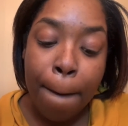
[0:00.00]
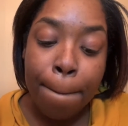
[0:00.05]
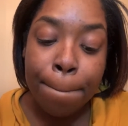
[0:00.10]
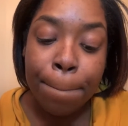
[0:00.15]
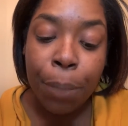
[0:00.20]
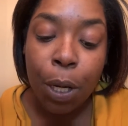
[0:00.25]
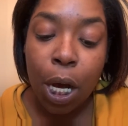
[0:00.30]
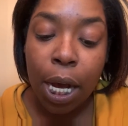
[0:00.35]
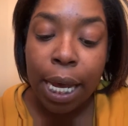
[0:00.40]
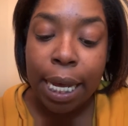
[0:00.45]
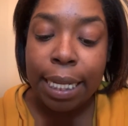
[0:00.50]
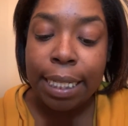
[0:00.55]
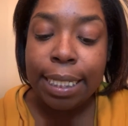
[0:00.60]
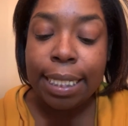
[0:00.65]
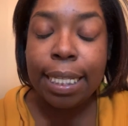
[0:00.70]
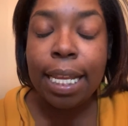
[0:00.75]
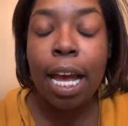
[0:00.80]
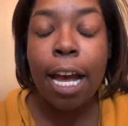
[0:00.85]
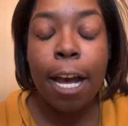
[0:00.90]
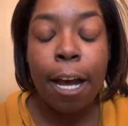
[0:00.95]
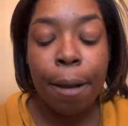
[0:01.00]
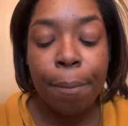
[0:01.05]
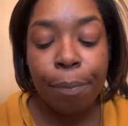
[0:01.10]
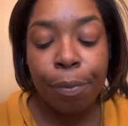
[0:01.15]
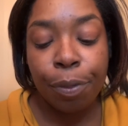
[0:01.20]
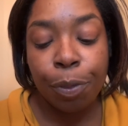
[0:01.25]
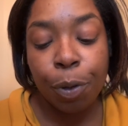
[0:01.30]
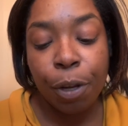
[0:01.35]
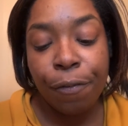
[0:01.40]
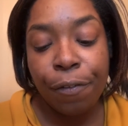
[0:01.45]
But
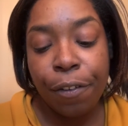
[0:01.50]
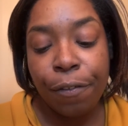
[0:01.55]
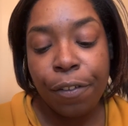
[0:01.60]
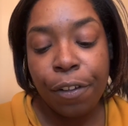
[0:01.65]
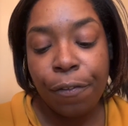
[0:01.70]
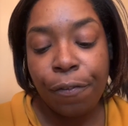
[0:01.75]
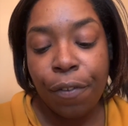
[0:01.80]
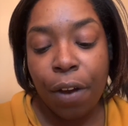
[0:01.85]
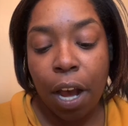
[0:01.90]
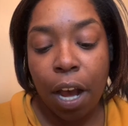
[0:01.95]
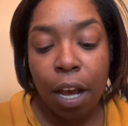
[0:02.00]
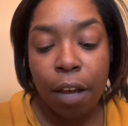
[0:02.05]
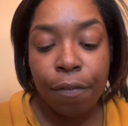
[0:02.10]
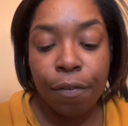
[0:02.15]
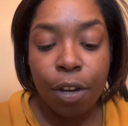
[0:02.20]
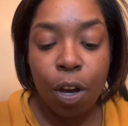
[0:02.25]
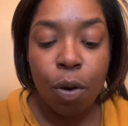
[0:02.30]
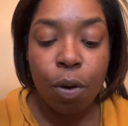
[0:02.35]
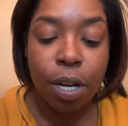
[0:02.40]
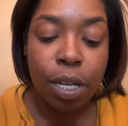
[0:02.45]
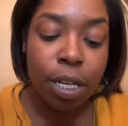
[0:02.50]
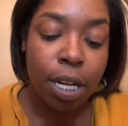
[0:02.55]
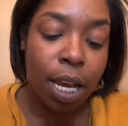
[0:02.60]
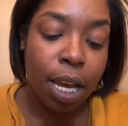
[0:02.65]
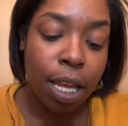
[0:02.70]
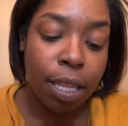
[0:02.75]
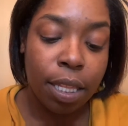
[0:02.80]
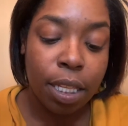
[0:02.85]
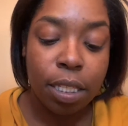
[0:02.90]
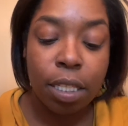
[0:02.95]
355,
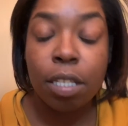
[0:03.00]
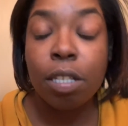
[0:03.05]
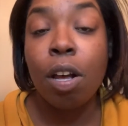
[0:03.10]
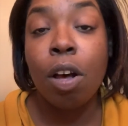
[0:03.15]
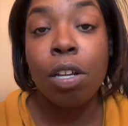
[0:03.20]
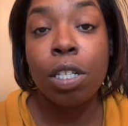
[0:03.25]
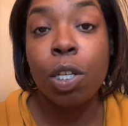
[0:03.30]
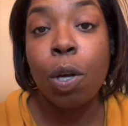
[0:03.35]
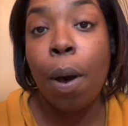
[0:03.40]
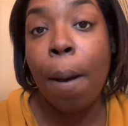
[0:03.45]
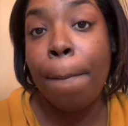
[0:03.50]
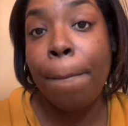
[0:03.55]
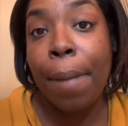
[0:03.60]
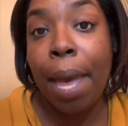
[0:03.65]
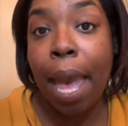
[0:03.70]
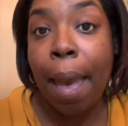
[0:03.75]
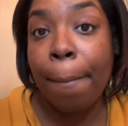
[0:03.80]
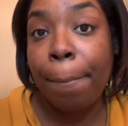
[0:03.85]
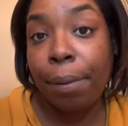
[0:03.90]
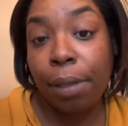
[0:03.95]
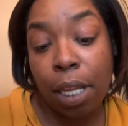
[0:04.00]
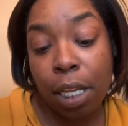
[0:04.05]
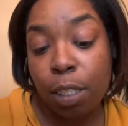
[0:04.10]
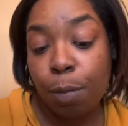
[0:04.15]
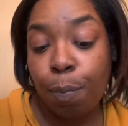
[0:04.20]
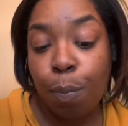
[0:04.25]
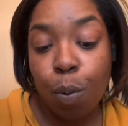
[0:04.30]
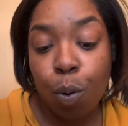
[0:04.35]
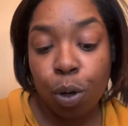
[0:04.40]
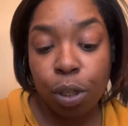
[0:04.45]
coconut, and this is also a matte plus
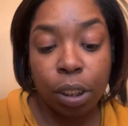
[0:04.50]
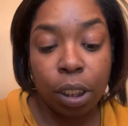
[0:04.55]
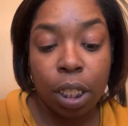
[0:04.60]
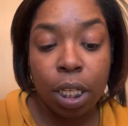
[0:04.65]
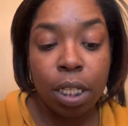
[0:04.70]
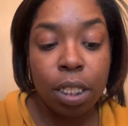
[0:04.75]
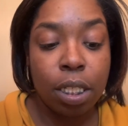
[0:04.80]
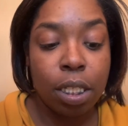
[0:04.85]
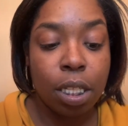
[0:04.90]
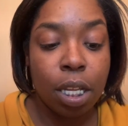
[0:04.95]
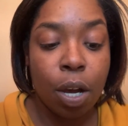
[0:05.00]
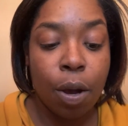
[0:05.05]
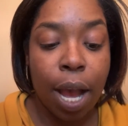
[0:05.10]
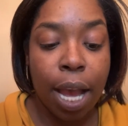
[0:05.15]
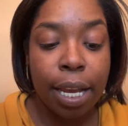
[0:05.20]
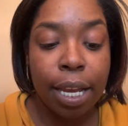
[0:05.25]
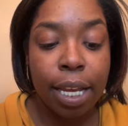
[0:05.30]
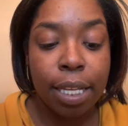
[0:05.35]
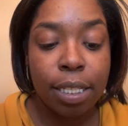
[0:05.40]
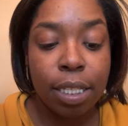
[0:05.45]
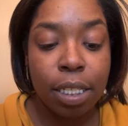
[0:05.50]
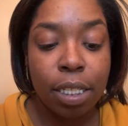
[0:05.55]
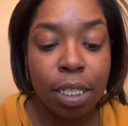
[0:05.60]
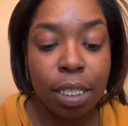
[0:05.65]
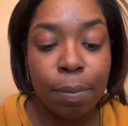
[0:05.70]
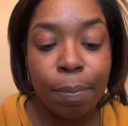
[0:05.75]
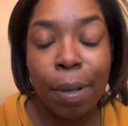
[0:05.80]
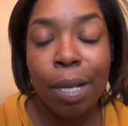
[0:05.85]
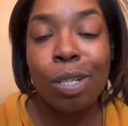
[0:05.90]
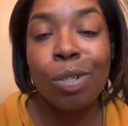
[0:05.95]
poreless, so I guess it
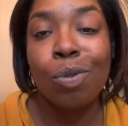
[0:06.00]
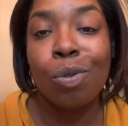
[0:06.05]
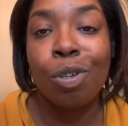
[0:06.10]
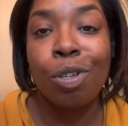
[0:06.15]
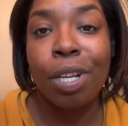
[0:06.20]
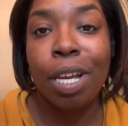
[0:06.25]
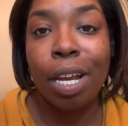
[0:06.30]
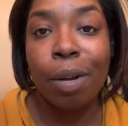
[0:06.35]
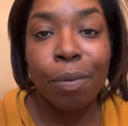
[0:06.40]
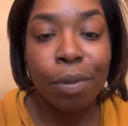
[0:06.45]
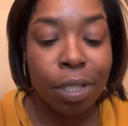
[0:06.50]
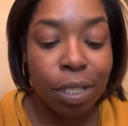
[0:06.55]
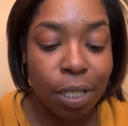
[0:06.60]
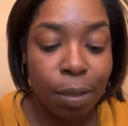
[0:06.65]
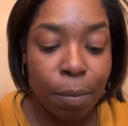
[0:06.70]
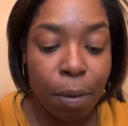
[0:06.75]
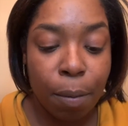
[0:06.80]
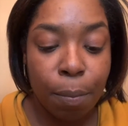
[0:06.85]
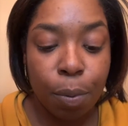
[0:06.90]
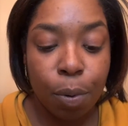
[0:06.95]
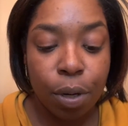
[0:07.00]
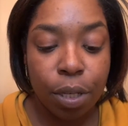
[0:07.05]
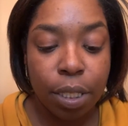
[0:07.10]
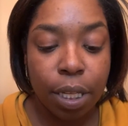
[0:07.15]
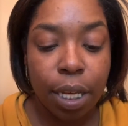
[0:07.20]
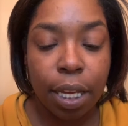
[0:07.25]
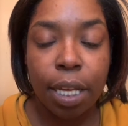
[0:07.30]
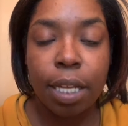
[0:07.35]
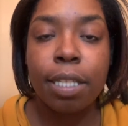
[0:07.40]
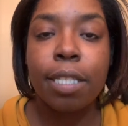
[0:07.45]
just makes sure you can't really see my pores,
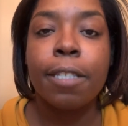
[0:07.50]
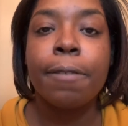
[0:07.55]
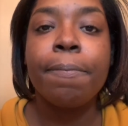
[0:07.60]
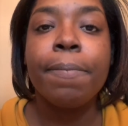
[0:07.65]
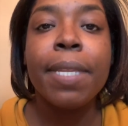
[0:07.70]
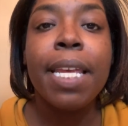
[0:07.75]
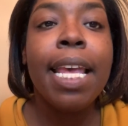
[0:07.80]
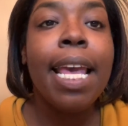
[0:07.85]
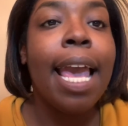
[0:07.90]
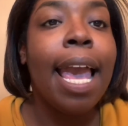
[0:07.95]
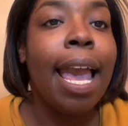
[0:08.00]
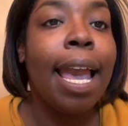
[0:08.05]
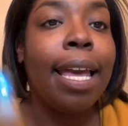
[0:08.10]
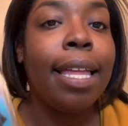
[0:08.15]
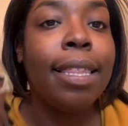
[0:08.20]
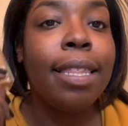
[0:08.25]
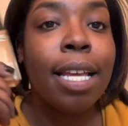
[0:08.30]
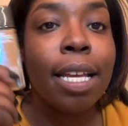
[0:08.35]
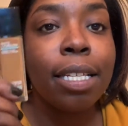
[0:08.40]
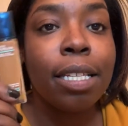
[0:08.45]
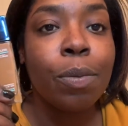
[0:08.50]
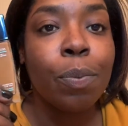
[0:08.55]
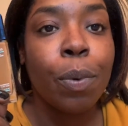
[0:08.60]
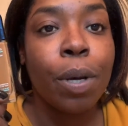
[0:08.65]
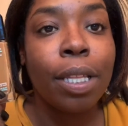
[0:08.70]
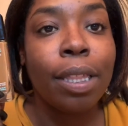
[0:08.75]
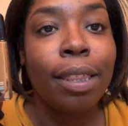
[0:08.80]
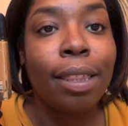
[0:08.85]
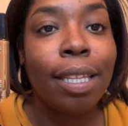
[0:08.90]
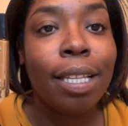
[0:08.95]
I guess. And that's
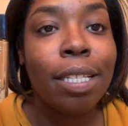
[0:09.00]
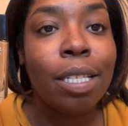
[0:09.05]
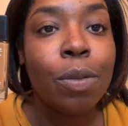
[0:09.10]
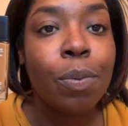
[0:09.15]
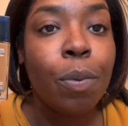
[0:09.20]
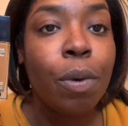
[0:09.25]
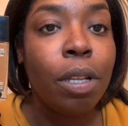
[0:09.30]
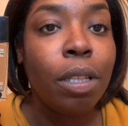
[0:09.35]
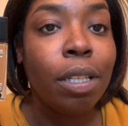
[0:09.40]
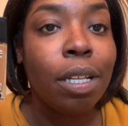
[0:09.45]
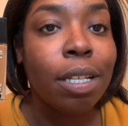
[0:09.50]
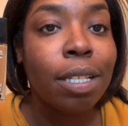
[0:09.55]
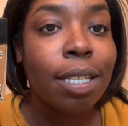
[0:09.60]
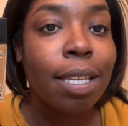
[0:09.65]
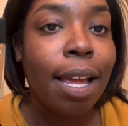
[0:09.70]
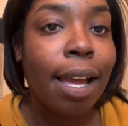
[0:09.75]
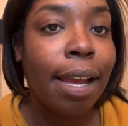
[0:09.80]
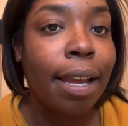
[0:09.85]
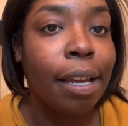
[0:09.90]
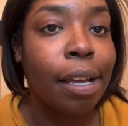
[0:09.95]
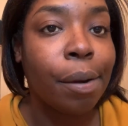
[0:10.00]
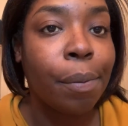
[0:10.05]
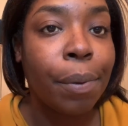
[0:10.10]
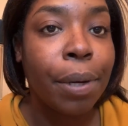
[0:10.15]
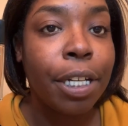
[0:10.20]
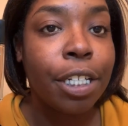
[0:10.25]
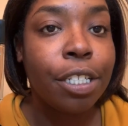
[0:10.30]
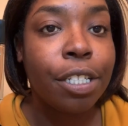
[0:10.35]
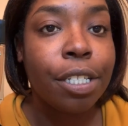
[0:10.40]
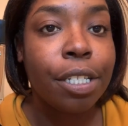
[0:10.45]
what this one looks like,
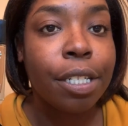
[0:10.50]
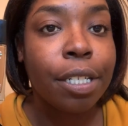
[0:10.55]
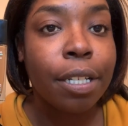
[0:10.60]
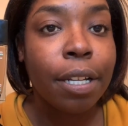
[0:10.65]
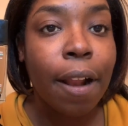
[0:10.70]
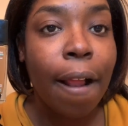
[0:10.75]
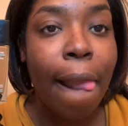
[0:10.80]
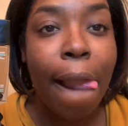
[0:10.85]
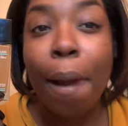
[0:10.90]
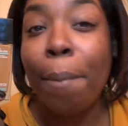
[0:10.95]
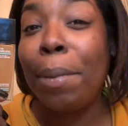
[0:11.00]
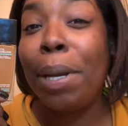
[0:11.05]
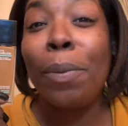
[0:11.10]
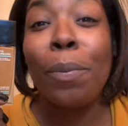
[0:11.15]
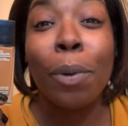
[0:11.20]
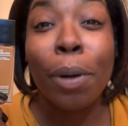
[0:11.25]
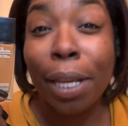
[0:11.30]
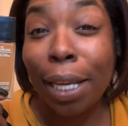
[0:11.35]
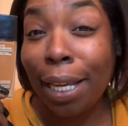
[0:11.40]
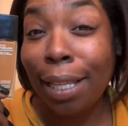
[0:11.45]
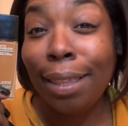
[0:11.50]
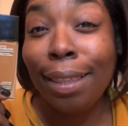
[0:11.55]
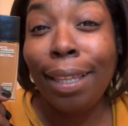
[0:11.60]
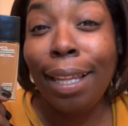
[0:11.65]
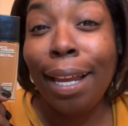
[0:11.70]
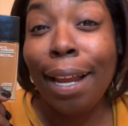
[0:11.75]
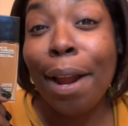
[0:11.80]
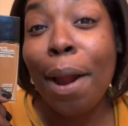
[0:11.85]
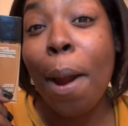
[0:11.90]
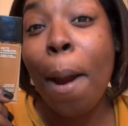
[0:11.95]
which, I mean, we're getting
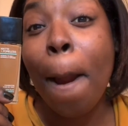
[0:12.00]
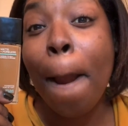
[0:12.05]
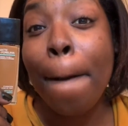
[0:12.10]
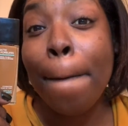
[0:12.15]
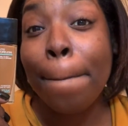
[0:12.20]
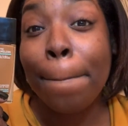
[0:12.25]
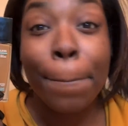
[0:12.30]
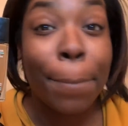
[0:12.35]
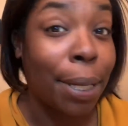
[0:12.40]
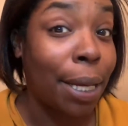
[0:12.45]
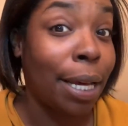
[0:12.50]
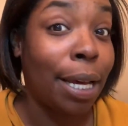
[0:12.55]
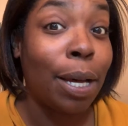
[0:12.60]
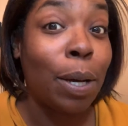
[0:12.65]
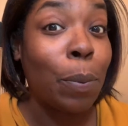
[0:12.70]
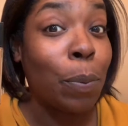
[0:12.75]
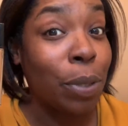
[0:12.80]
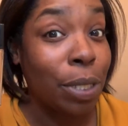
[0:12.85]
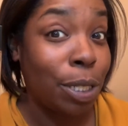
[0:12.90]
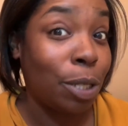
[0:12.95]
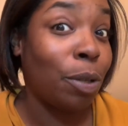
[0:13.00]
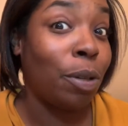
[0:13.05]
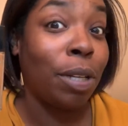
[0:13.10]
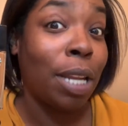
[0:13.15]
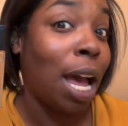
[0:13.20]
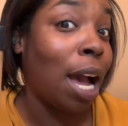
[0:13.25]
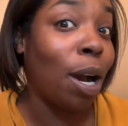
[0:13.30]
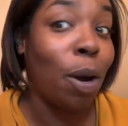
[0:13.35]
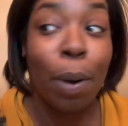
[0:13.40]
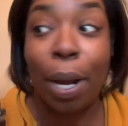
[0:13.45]
there, but we're still
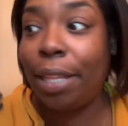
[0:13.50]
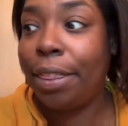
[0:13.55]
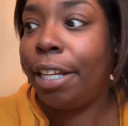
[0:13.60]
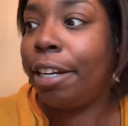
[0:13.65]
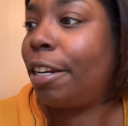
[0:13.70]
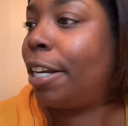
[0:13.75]
not quite there